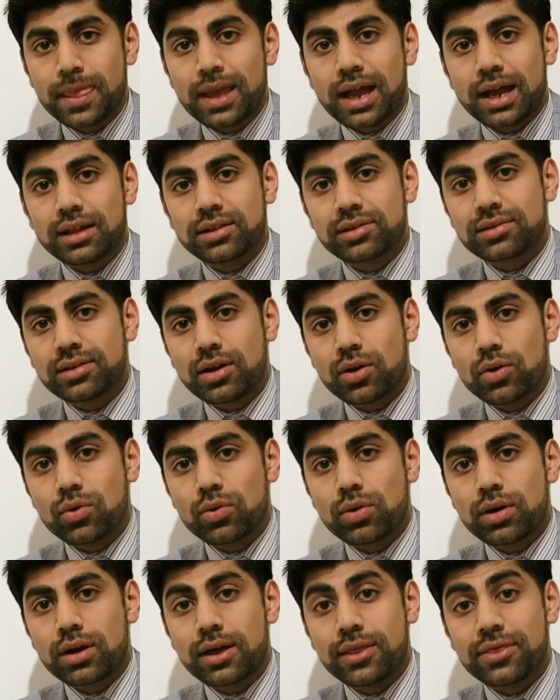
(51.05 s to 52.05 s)
And
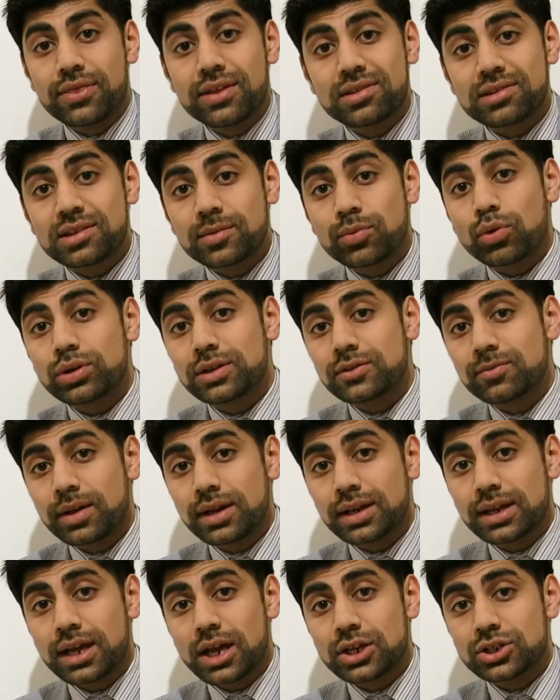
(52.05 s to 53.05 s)
so this supportive
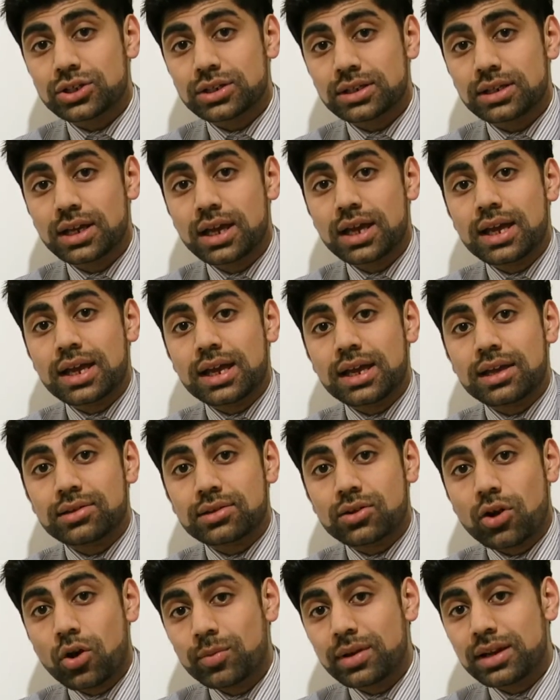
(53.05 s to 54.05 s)
medication is
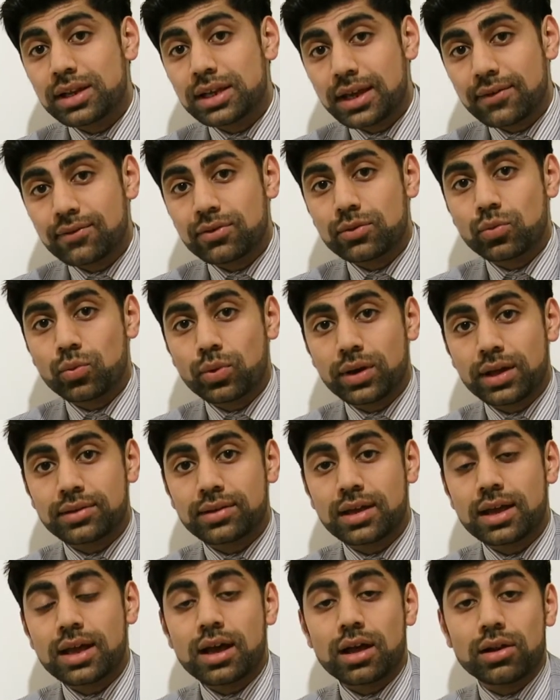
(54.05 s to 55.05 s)
commonly given
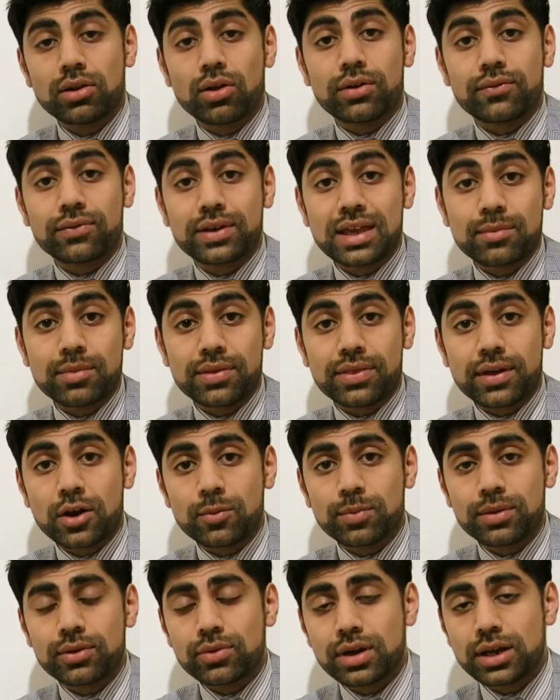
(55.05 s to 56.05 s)
with a lot of
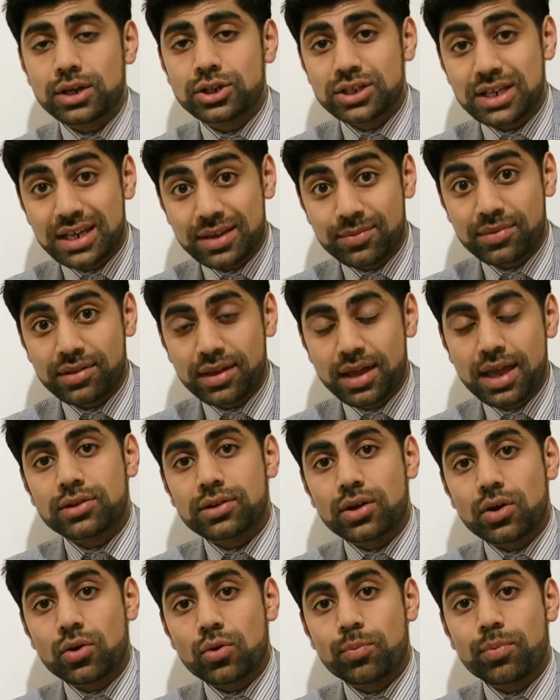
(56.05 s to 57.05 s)
chemotherapy regimes.
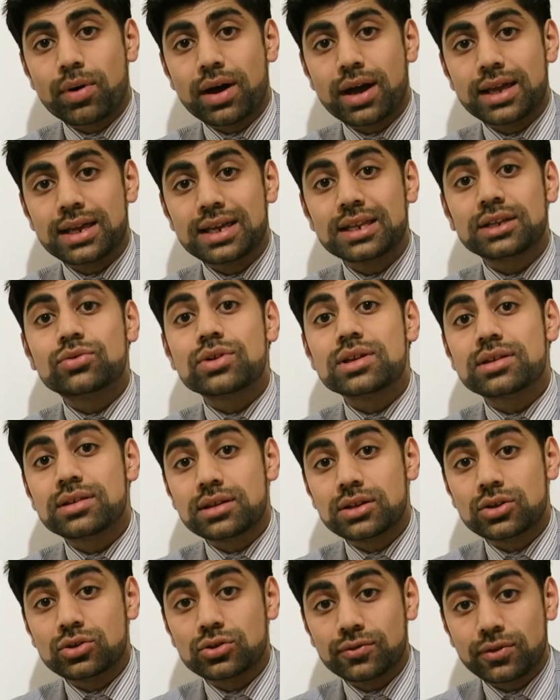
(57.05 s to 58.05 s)
So by increasing
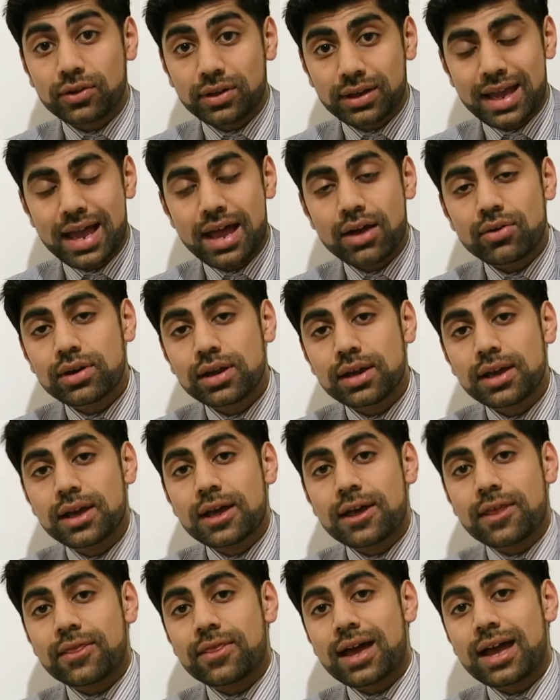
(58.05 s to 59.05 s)
the neutrophil count,
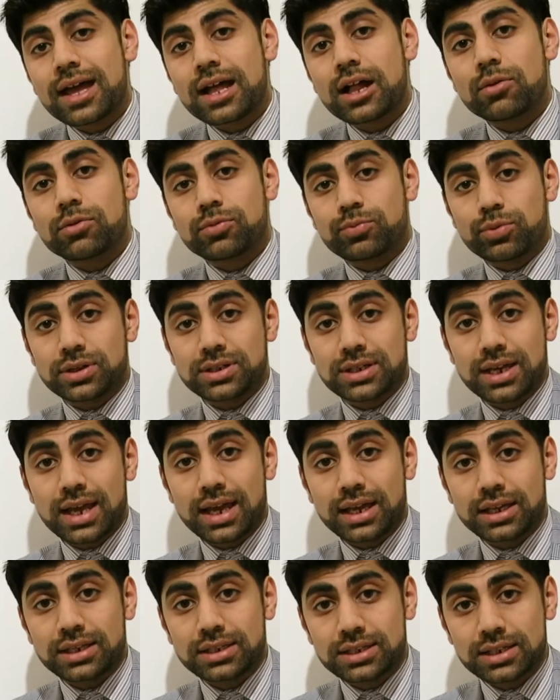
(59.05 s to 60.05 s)
that helps
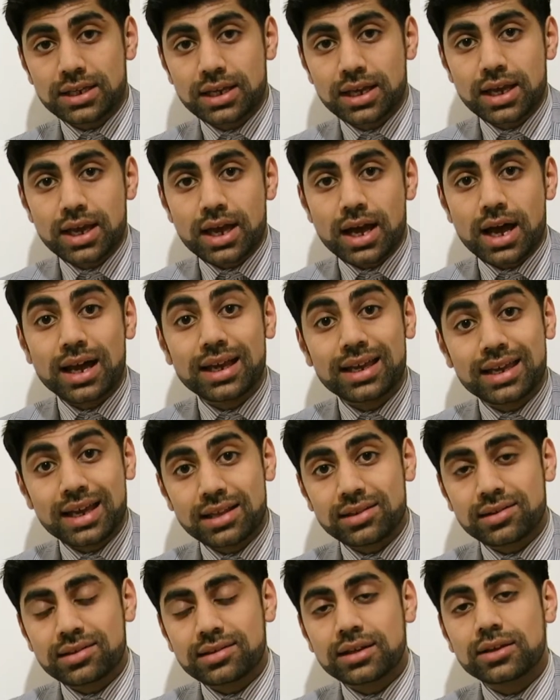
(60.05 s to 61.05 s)
protect
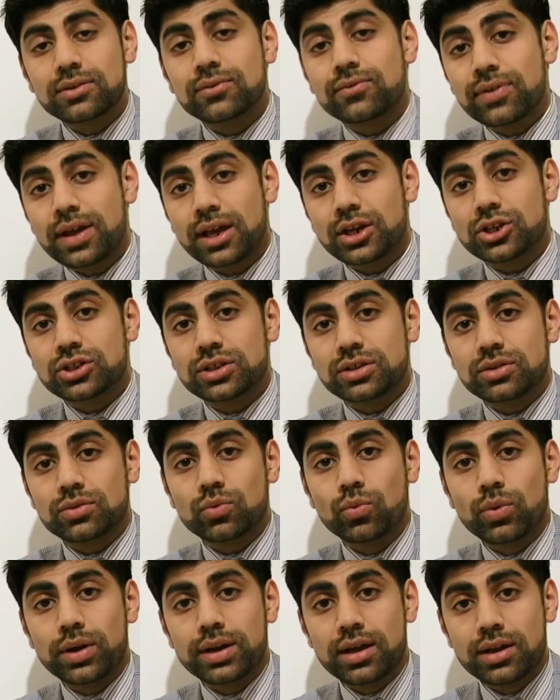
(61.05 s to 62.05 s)
against infection
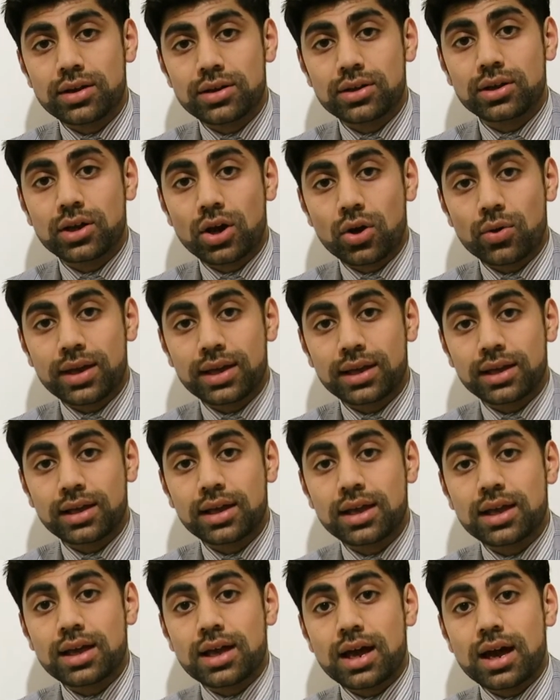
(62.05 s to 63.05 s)
when undergoing
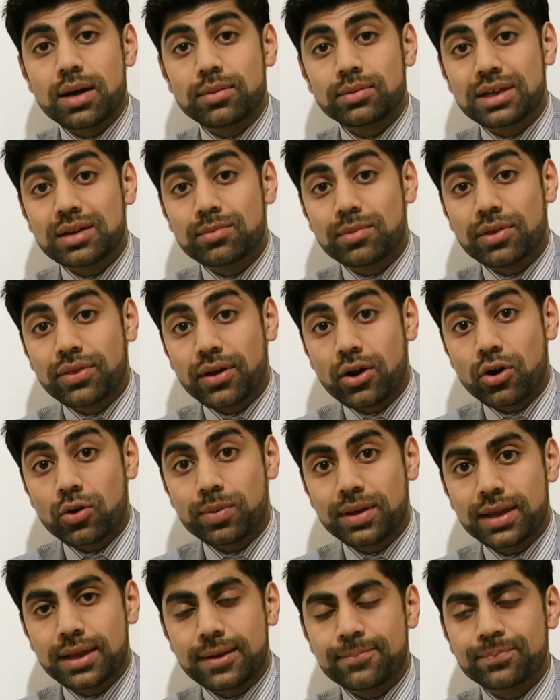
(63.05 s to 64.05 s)

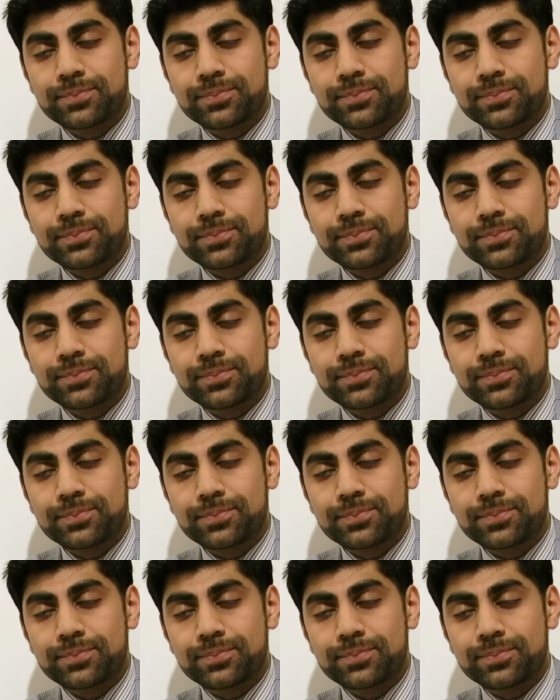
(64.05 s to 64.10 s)
chemotherapy.